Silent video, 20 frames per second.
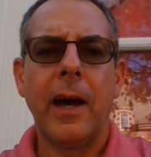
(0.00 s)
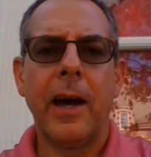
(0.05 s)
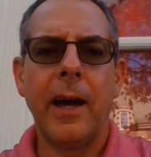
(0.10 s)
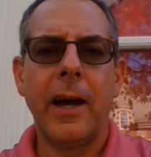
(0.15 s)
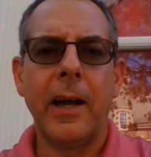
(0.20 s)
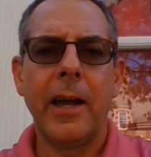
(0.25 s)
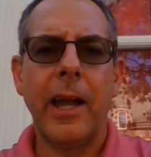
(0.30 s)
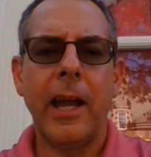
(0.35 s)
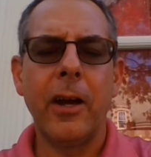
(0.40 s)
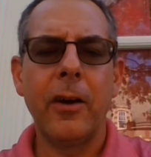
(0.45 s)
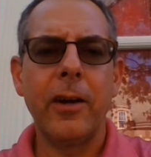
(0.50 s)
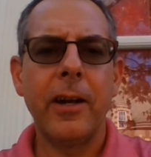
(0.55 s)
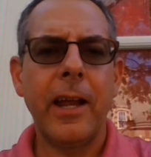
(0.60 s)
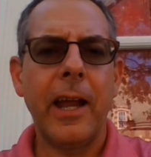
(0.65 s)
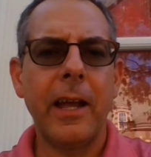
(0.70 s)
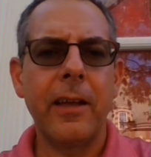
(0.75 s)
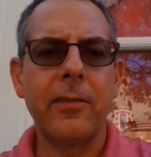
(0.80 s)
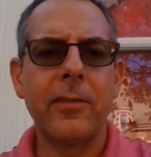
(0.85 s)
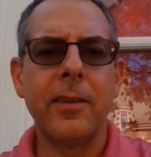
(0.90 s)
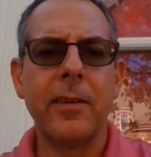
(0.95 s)
Herod
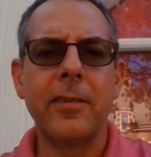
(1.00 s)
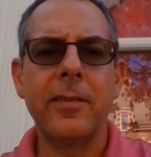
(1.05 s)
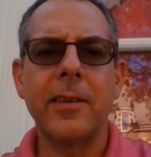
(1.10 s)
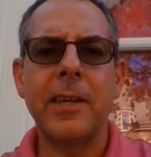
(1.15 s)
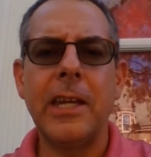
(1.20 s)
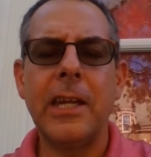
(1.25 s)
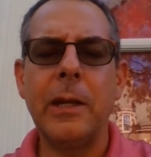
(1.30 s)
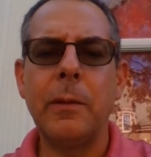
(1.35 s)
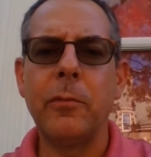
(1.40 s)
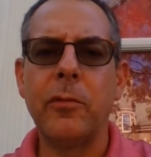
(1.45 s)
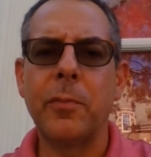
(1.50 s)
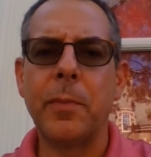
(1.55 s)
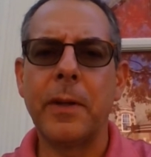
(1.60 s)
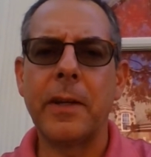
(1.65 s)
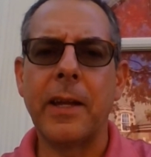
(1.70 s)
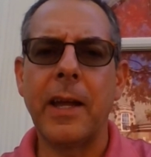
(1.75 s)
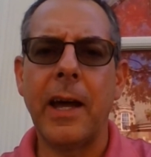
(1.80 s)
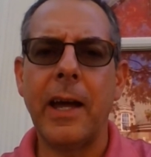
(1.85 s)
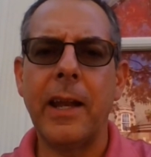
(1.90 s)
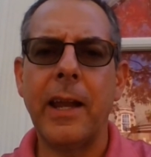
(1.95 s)
has his schemes,
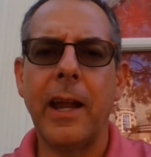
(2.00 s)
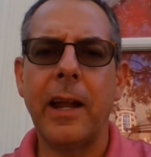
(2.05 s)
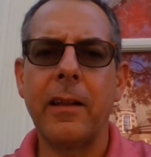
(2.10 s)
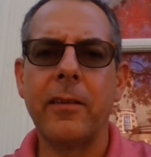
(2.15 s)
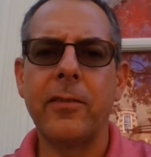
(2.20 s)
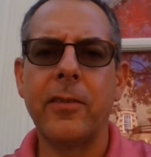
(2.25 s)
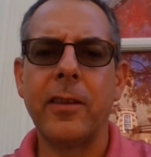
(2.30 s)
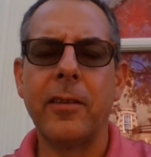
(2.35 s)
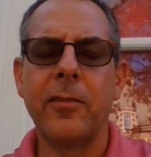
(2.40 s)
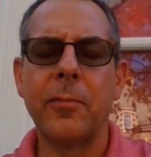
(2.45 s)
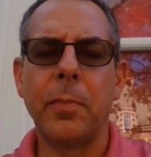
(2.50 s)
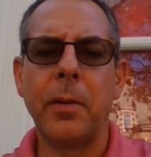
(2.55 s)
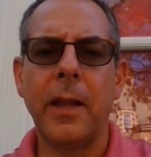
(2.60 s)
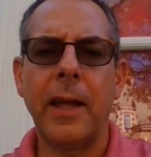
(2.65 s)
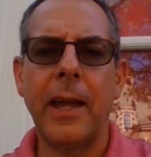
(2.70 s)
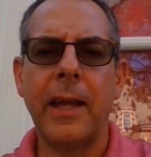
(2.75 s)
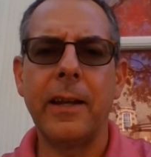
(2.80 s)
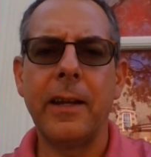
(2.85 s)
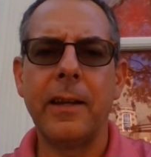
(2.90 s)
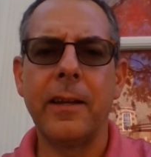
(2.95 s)
but God has his
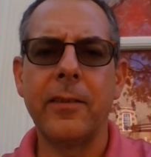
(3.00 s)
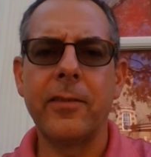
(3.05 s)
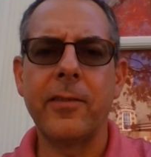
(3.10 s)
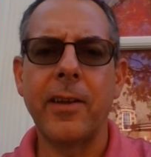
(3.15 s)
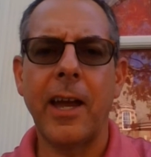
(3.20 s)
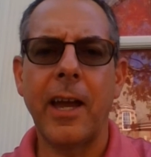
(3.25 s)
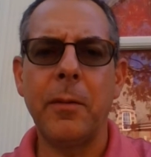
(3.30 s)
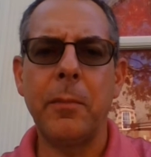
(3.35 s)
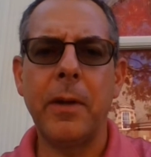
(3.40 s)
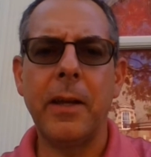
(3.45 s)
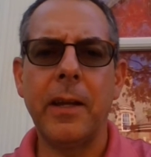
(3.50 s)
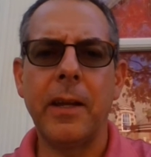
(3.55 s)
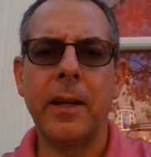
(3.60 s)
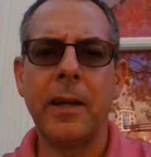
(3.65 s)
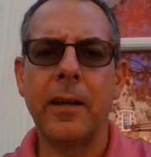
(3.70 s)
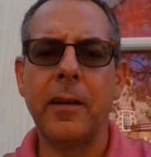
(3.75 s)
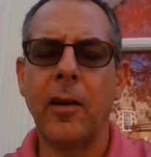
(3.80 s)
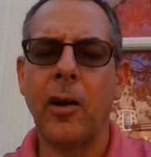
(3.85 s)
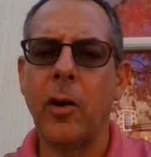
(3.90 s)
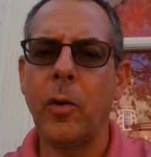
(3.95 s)
plan and his timing, and
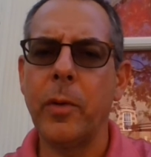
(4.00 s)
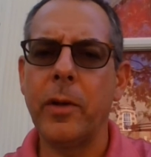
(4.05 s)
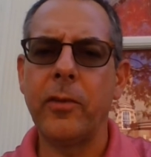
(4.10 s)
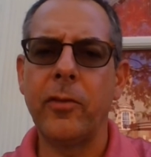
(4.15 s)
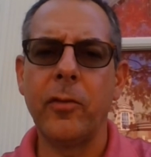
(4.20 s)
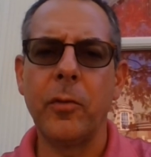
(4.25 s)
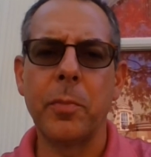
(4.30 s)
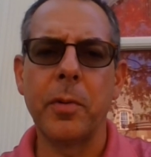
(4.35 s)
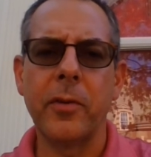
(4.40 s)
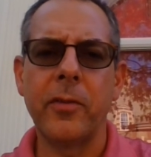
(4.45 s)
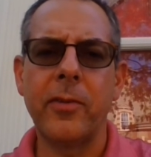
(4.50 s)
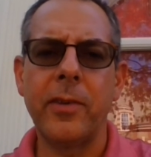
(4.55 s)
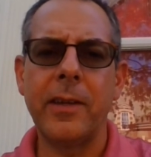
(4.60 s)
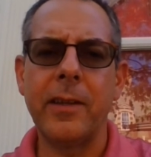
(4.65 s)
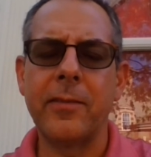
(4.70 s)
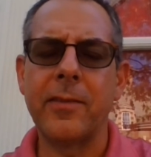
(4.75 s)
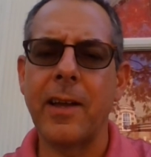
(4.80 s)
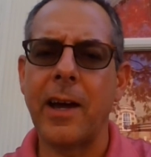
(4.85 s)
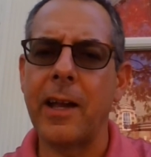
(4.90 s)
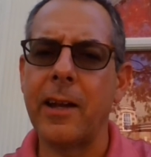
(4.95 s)
it always
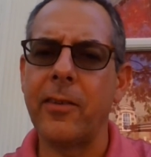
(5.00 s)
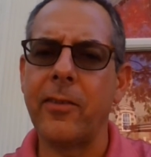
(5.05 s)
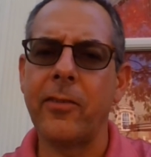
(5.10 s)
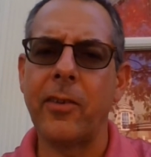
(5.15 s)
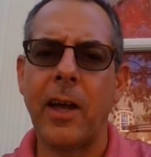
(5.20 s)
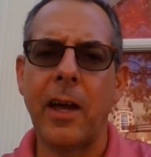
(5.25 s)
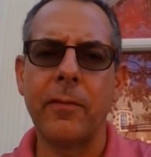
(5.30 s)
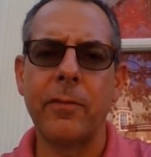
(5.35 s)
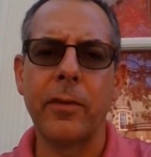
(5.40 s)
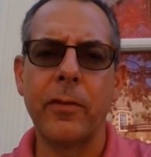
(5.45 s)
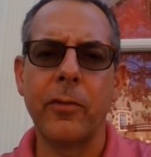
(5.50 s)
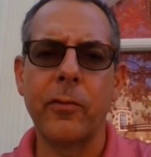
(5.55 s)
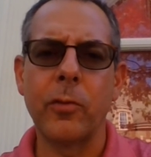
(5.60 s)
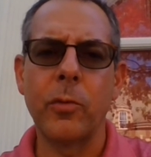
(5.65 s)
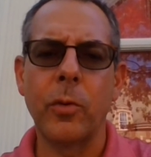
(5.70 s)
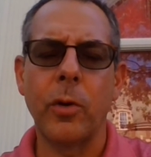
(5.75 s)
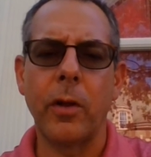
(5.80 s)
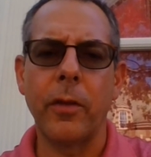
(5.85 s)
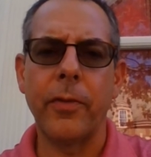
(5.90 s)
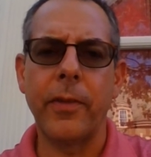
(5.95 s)
supersedes. God is sovereign
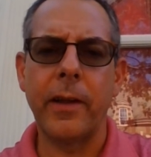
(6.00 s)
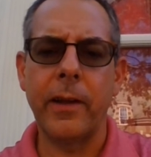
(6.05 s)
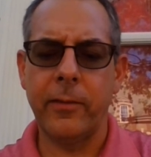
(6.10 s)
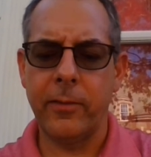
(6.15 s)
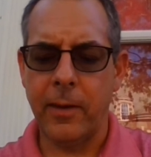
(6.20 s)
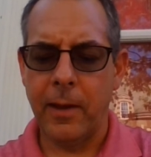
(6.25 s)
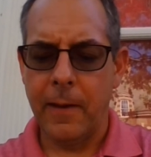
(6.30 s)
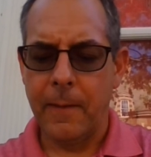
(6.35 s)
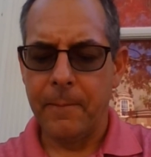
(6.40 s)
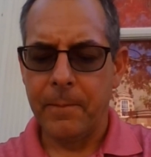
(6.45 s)
through all things.